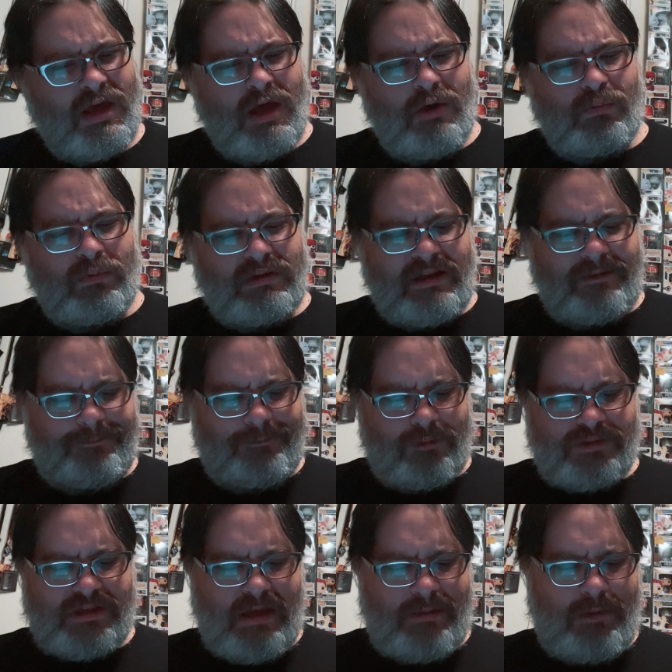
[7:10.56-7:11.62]
when they
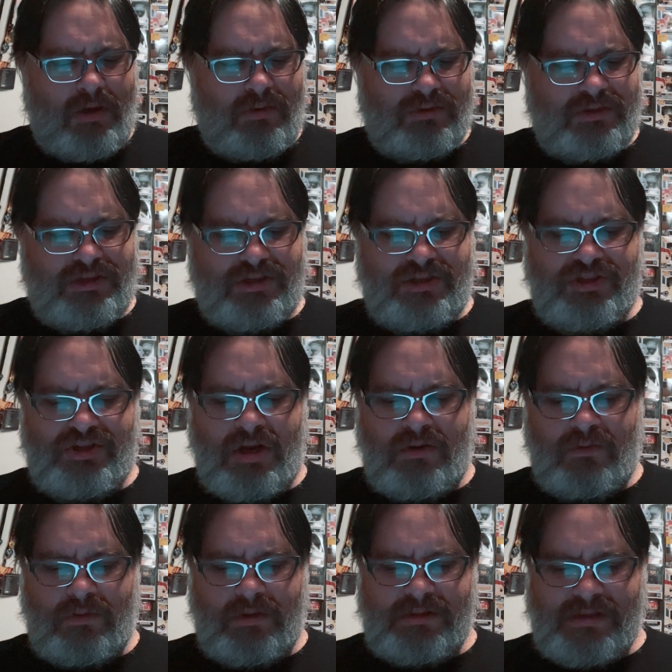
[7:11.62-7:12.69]
first came out on
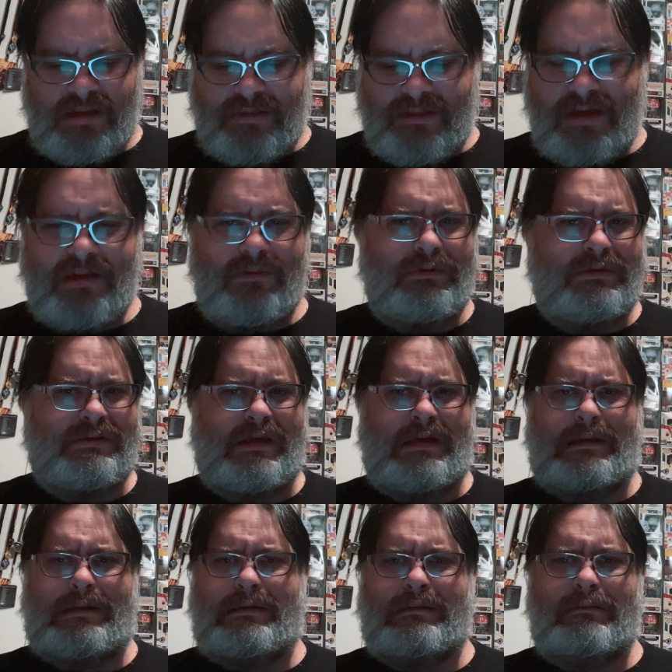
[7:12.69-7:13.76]
Degenerates, I think it was
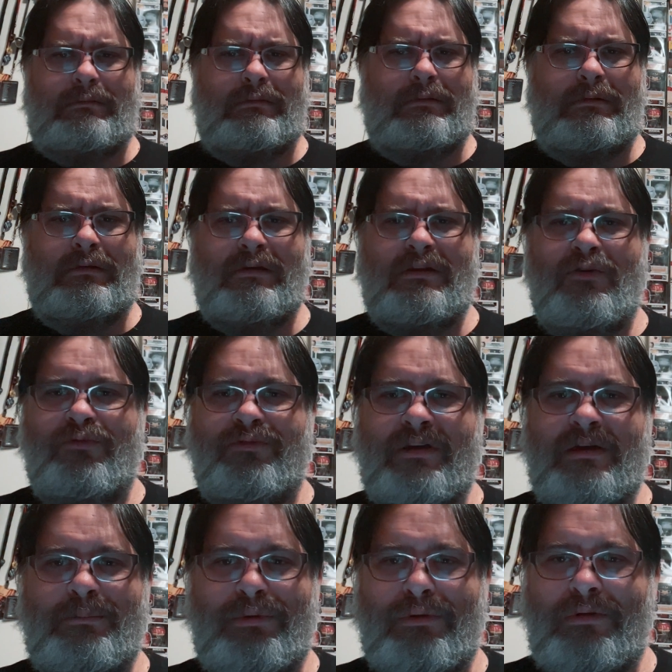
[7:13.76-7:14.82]
like
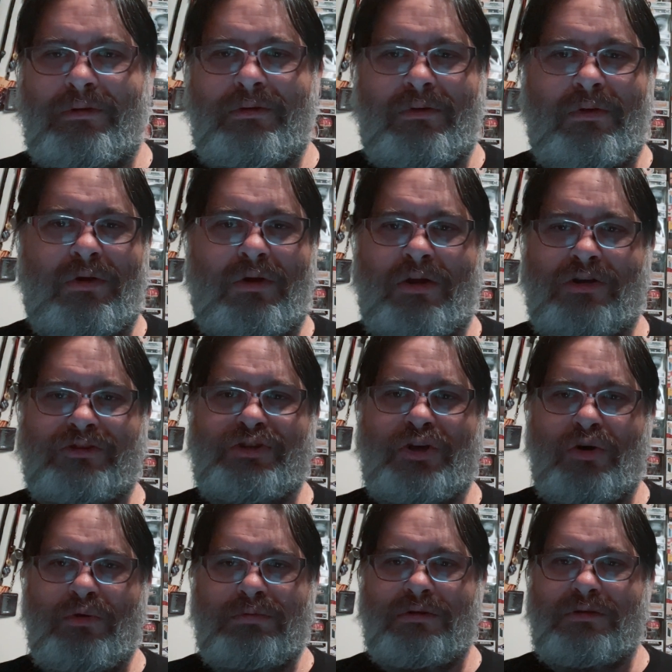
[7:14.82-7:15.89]
November or
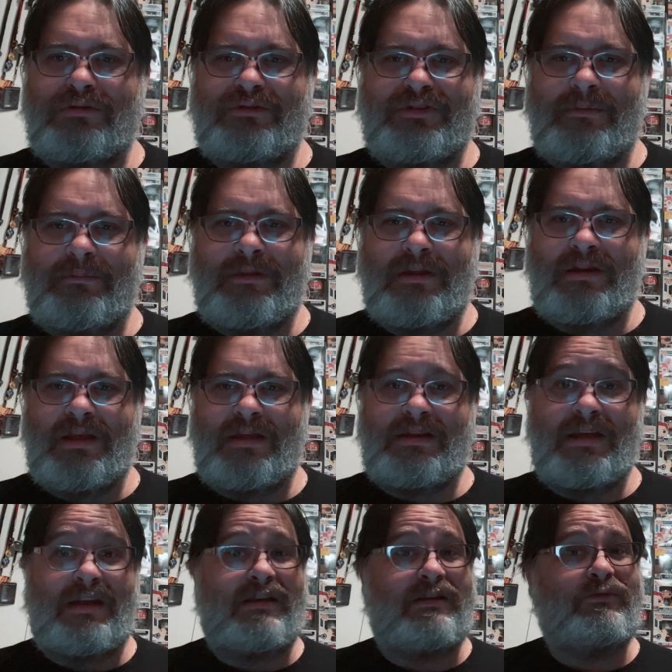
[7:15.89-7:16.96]
October or something like
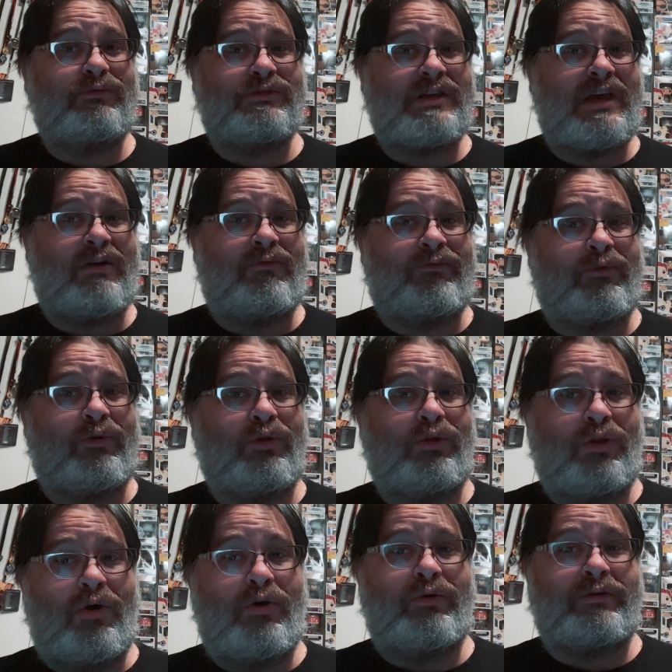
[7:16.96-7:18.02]
that. It was out for a
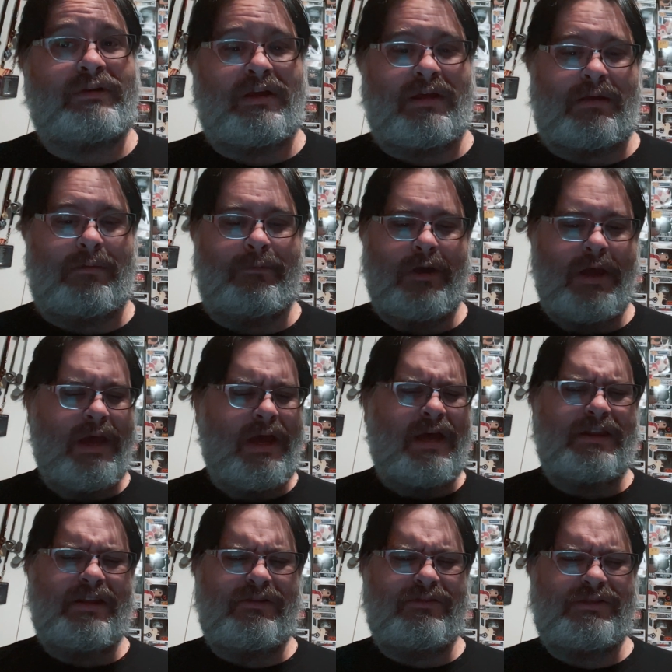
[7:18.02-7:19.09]
long time.
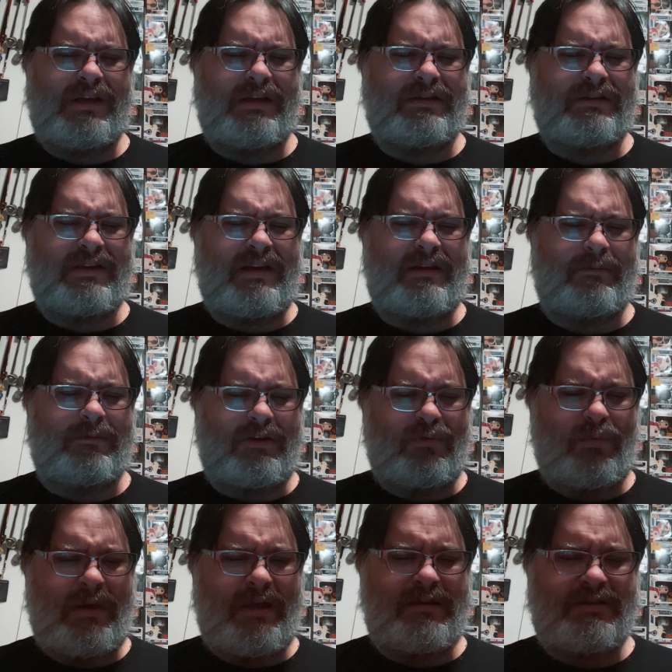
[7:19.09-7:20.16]
And I was like, damn, they're
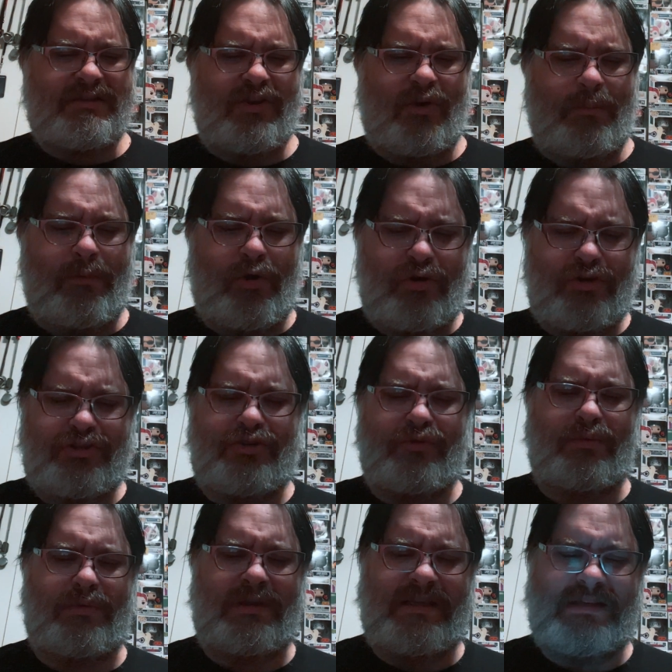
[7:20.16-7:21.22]
waiting until March to
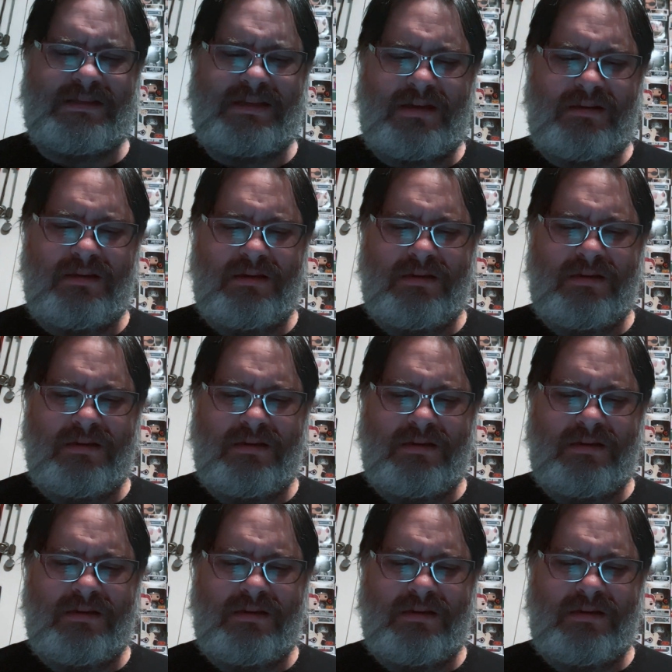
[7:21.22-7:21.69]
release it?